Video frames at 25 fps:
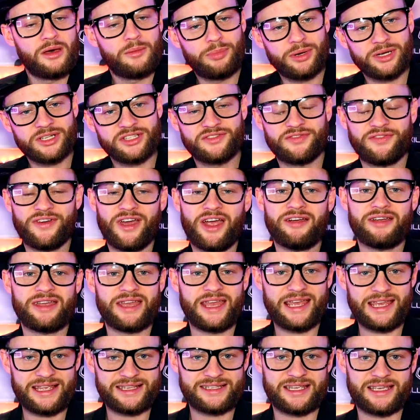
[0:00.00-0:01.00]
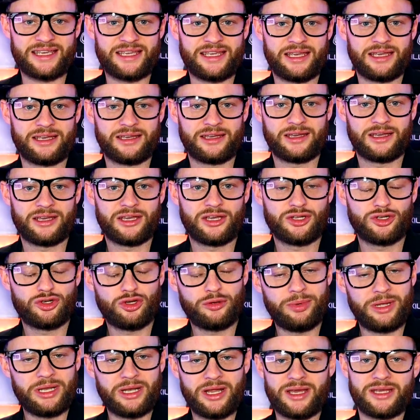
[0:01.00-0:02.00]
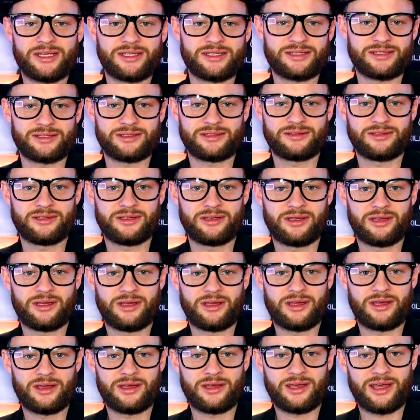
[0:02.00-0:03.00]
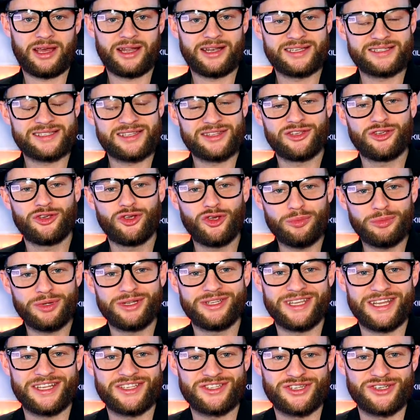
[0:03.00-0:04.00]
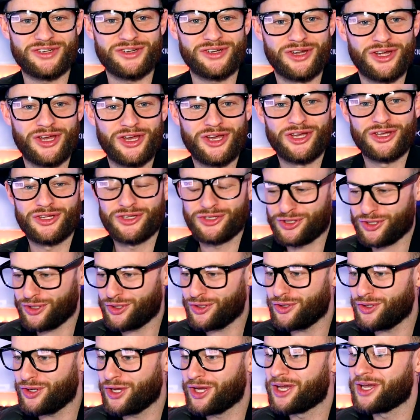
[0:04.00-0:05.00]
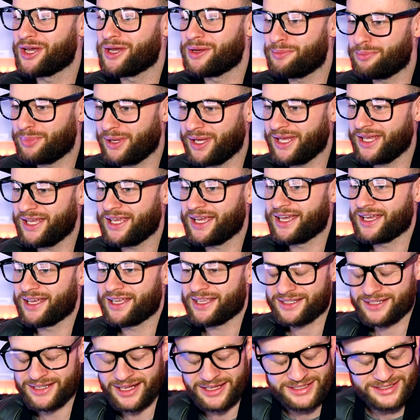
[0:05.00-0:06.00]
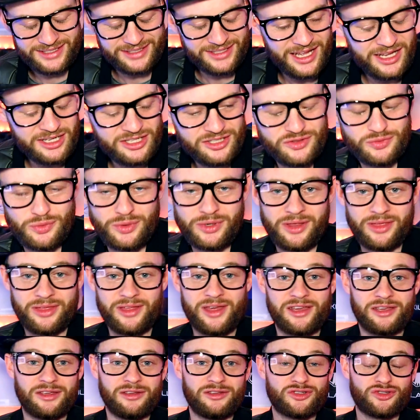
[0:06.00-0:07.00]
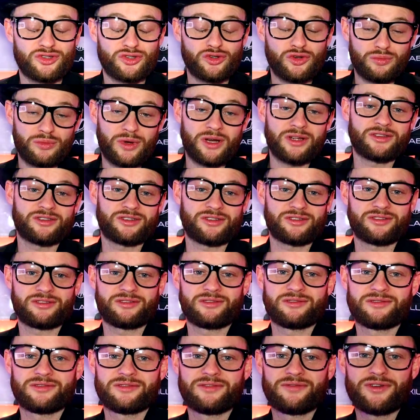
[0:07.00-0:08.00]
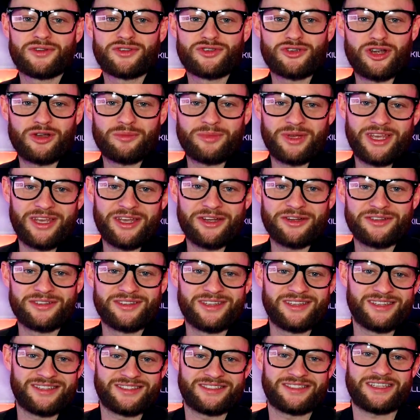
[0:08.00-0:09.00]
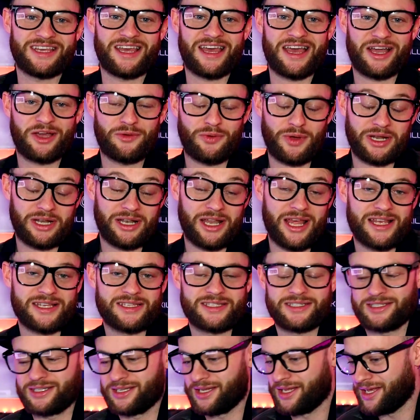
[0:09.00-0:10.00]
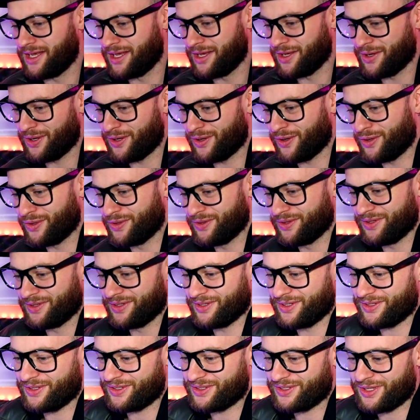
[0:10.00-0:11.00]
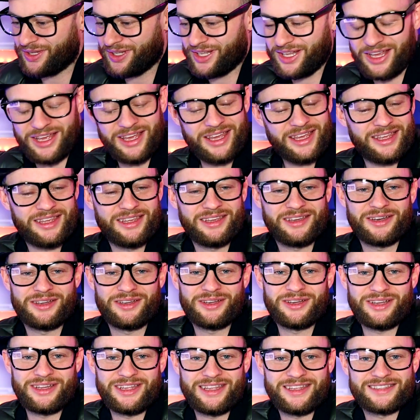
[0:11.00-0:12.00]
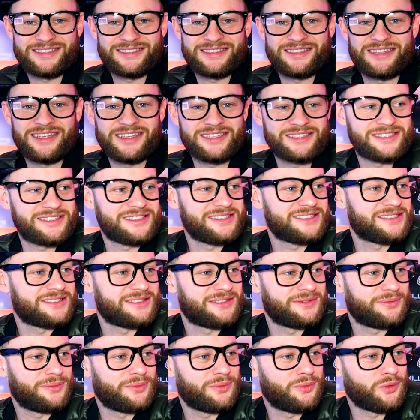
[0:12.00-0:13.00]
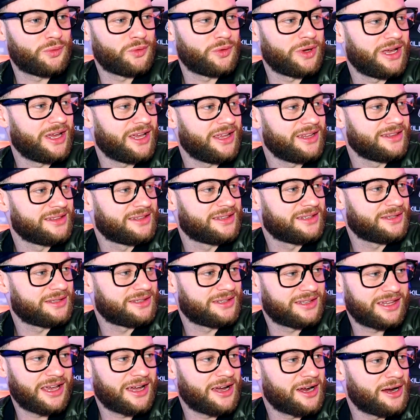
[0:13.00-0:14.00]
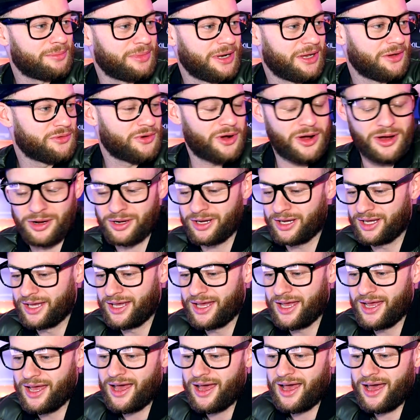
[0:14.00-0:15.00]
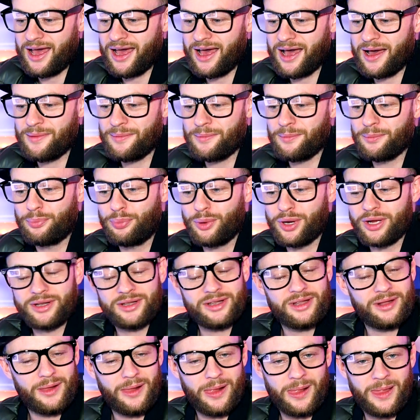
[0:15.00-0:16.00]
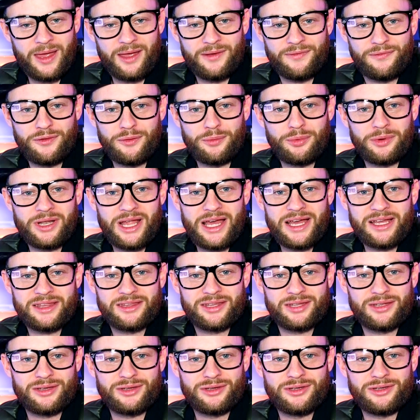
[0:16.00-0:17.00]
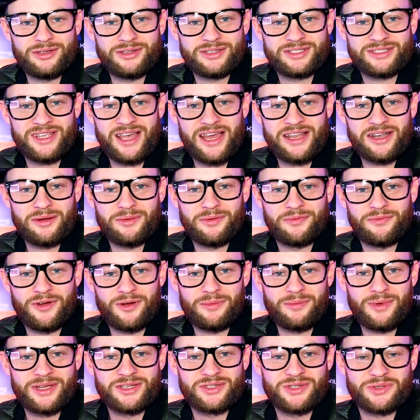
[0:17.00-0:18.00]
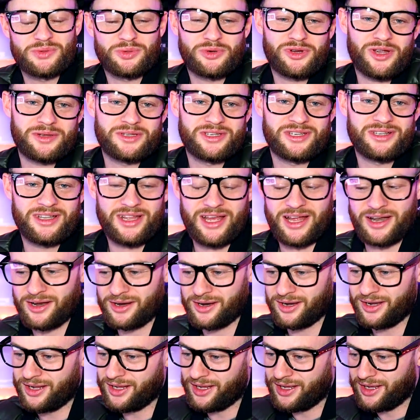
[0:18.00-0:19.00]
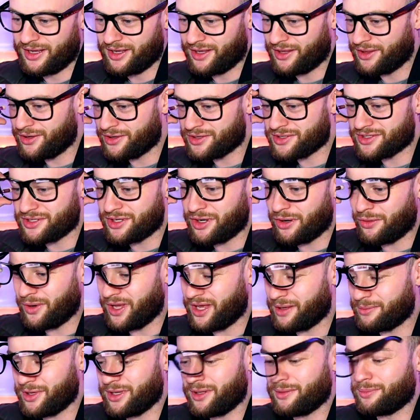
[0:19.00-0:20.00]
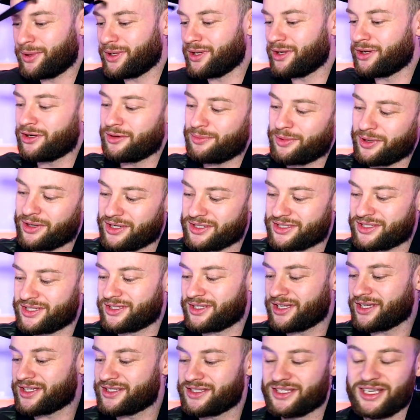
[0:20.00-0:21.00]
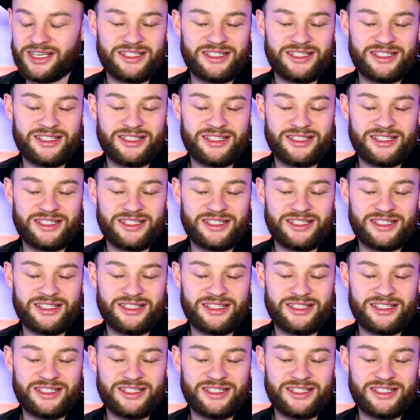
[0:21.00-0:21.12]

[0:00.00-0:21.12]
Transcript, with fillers: but it's very easy to be nice. It is in human nature to be nice, and I just want to thank you so much for joining me here in this uh, quick lesson on today. Uh, it's, this is went terribly wrong, um, but if you would like to sign up for my subscription letter, there's no email below because it doesn't